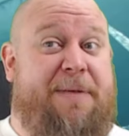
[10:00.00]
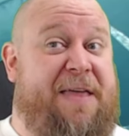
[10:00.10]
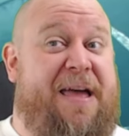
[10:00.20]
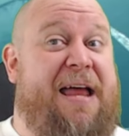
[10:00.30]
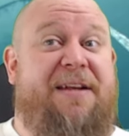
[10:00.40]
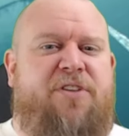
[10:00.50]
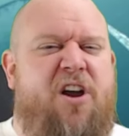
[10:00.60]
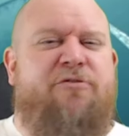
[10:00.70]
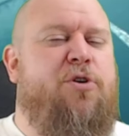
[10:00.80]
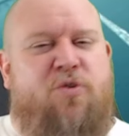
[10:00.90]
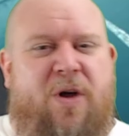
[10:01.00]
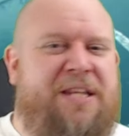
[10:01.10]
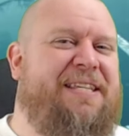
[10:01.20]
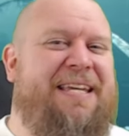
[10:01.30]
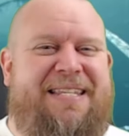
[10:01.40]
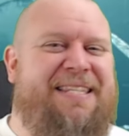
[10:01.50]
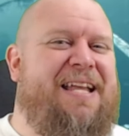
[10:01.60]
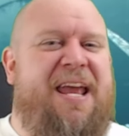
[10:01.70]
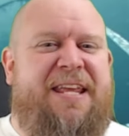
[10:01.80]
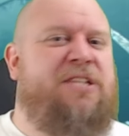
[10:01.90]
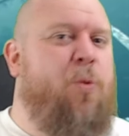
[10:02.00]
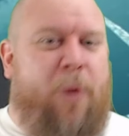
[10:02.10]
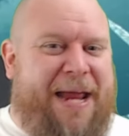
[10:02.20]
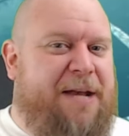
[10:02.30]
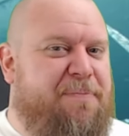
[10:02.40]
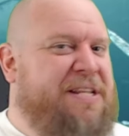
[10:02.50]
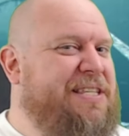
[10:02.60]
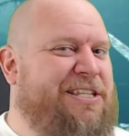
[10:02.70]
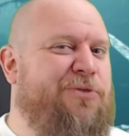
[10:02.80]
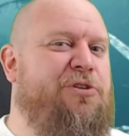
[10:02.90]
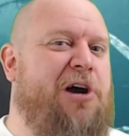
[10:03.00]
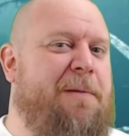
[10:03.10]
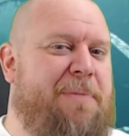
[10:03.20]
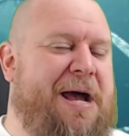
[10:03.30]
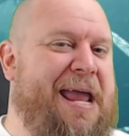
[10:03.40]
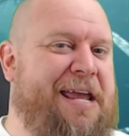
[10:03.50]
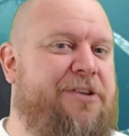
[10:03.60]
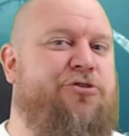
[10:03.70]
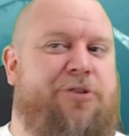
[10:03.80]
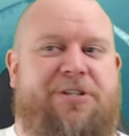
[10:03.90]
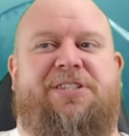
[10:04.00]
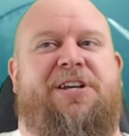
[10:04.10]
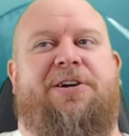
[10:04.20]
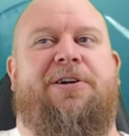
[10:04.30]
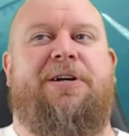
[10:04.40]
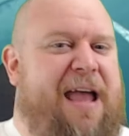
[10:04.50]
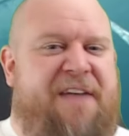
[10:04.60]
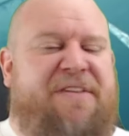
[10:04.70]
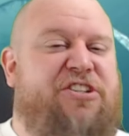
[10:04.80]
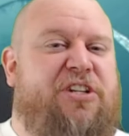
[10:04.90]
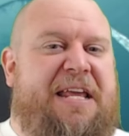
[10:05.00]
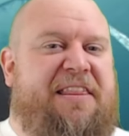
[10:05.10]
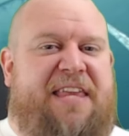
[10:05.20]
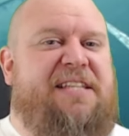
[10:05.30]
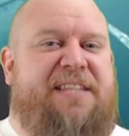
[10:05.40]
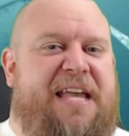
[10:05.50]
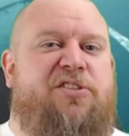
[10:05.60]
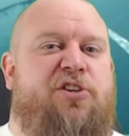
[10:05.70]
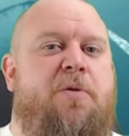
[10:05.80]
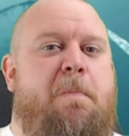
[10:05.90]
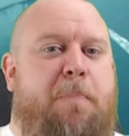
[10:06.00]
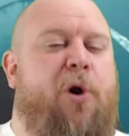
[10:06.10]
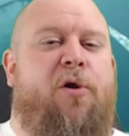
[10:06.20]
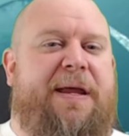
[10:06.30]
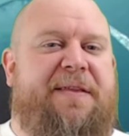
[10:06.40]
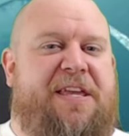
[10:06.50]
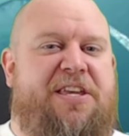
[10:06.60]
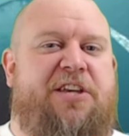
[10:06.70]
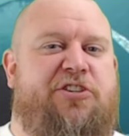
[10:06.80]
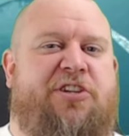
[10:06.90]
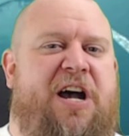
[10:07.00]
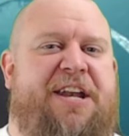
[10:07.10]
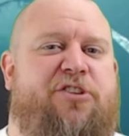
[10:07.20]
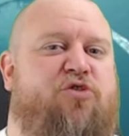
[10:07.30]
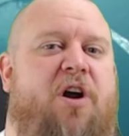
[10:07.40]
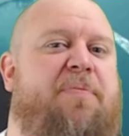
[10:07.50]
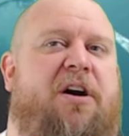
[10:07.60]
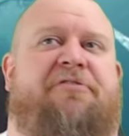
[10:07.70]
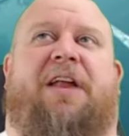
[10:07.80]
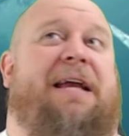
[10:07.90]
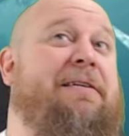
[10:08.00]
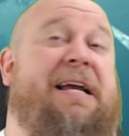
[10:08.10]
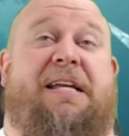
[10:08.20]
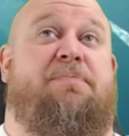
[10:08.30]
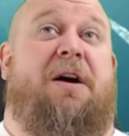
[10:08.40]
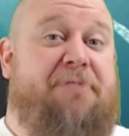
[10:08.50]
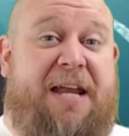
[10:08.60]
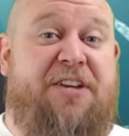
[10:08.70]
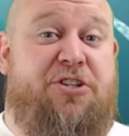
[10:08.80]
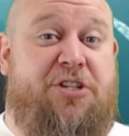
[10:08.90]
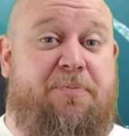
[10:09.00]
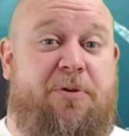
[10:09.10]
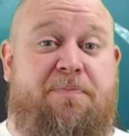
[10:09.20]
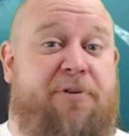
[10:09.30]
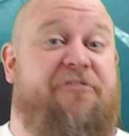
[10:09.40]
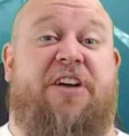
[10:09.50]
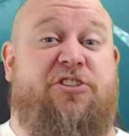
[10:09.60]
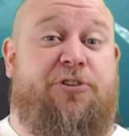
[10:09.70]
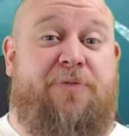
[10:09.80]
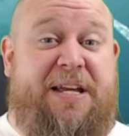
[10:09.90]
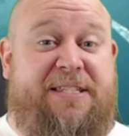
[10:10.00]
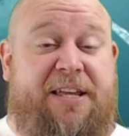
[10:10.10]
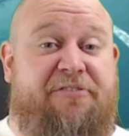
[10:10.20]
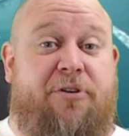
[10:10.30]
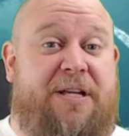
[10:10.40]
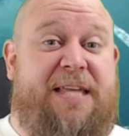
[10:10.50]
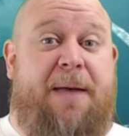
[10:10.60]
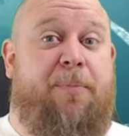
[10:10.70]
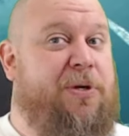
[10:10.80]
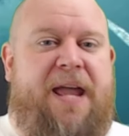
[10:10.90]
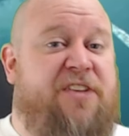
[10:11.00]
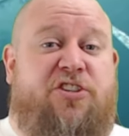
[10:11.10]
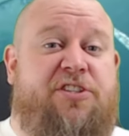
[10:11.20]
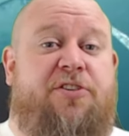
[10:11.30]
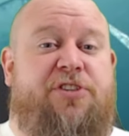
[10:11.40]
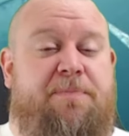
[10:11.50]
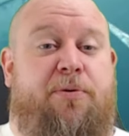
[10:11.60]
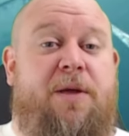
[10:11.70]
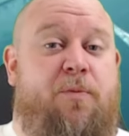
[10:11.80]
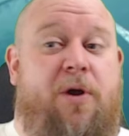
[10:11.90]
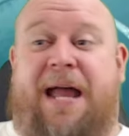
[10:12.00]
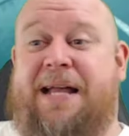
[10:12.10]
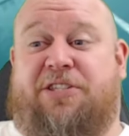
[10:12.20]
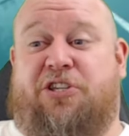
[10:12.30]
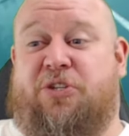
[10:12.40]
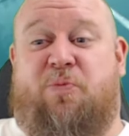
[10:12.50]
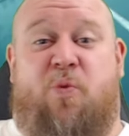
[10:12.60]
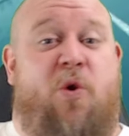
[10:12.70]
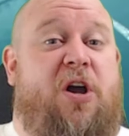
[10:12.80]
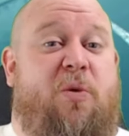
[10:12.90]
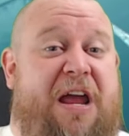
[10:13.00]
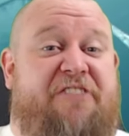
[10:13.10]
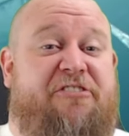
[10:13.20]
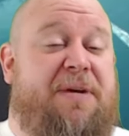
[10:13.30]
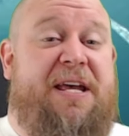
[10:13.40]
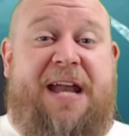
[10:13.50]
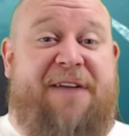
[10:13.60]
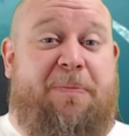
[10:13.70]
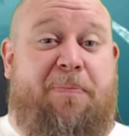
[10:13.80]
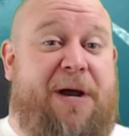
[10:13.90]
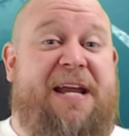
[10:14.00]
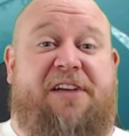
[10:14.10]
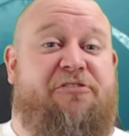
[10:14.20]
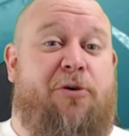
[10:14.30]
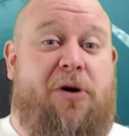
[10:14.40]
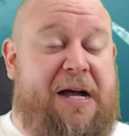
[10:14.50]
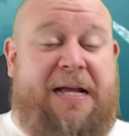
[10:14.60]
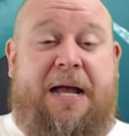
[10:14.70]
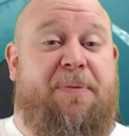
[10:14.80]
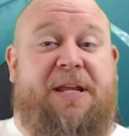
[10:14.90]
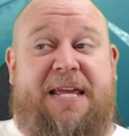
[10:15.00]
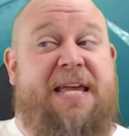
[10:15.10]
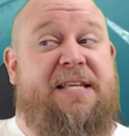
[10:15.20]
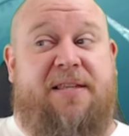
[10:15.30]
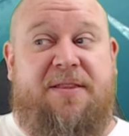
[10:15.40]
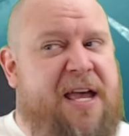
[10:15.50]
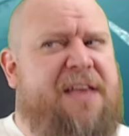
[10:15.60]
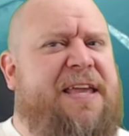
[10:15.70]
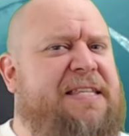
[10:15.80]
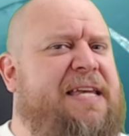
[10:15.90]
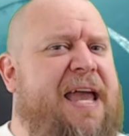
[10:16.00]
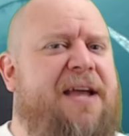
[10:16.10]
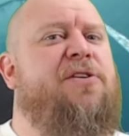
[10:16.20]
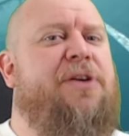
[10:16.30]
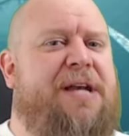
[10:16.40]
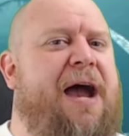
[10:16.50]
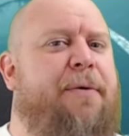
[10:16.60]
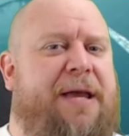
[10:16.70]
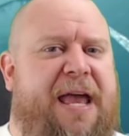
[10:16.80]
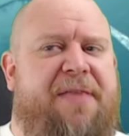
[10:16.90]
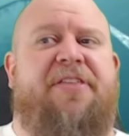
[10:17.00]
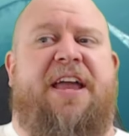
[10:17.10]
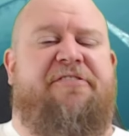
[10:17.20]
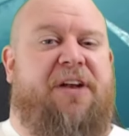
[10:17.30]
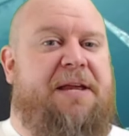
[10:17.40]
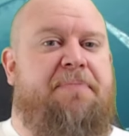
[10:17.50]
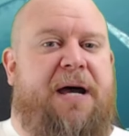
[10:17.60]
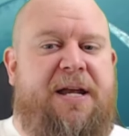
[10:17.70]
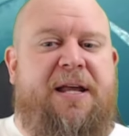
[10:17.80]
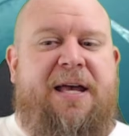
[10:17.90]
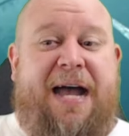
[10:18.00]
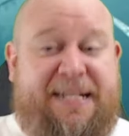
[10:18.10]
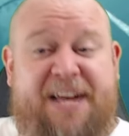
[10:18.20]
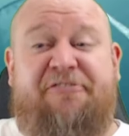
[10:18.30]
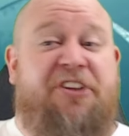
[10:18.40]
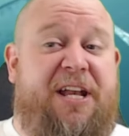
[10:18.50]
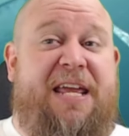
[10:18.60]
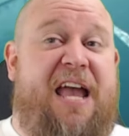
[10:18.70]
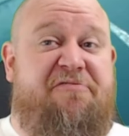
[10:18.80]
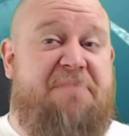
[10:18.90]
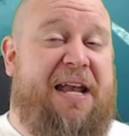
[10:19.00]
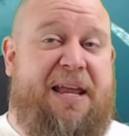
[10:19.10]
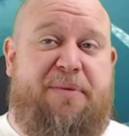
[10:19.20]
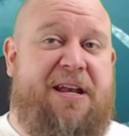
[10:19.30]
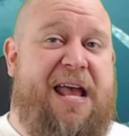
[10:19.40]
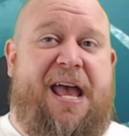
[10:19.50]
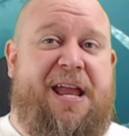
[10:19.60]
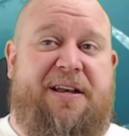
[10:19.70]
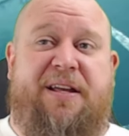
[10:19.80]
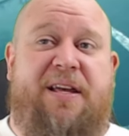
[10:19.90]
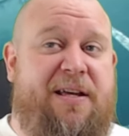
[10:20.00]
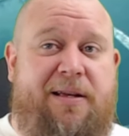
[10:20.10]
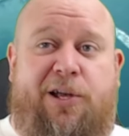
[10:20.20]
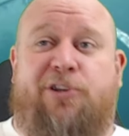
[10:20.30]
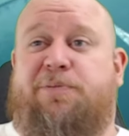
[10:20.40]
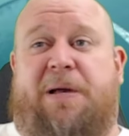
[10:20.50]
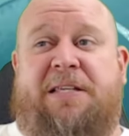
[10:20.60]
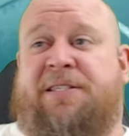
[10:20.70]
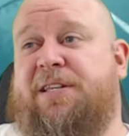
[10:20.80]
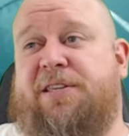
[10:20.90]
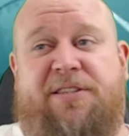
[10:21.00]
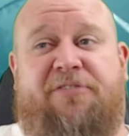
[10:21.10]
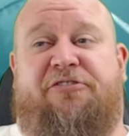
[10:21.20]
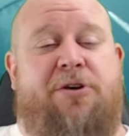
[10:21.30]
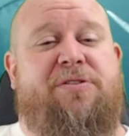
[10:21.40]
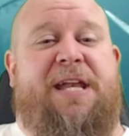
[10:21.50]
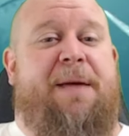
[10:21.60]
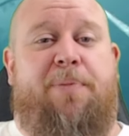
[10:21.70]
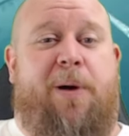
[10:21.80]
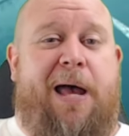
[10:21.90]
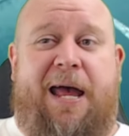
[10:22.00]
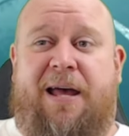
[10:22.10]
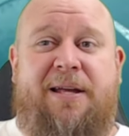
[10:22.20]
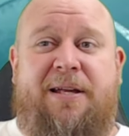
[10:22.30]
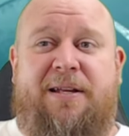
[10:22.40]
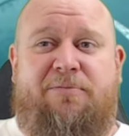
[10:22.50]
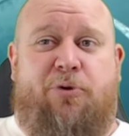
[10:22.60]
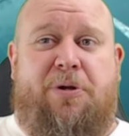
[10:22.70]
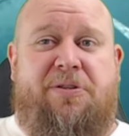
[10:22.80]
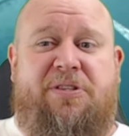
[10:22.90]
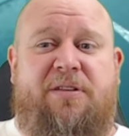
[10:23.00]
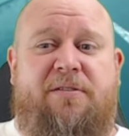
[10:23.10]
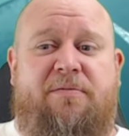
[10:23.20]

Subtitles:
about that. The overall quality is starting to wane, but it's still got my interest. So eventually things get so boring that you just kind of drop off, like I guess my relationship with professional wrestling, for example. It just got to the point where I had to just walk away from it and have a break for a couple of years, and things are getting good now again, thankfully, but I definitely have my limit, and Ghostbusters Frozen Empire was